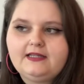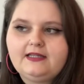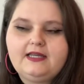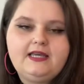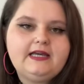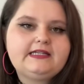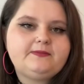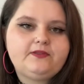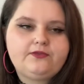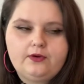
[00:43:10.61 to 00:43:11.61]
The key has
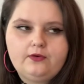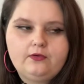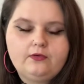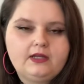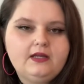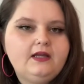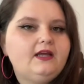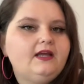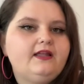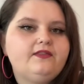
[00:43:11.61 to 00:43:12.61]
been thrown
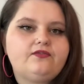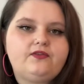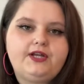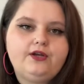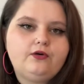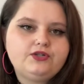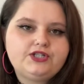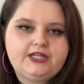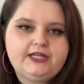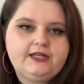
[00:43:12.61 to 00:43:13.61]
in the freaking
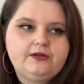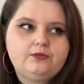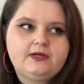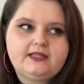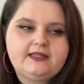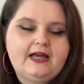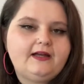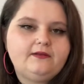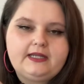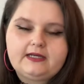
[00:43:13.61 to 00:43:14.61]
ocean with
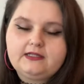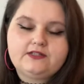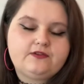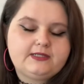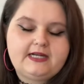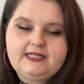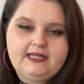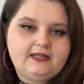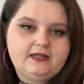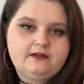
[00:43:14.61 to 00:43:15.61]
that necklace from
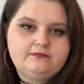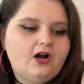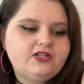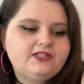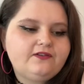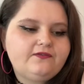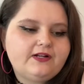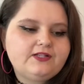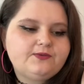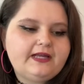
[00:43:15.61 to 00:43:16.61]
Titanic. Are you still
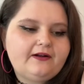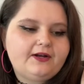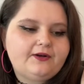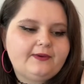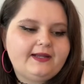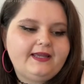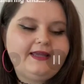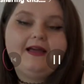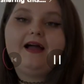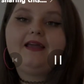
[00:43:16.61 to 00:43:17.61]
friends with Eric and Ricky?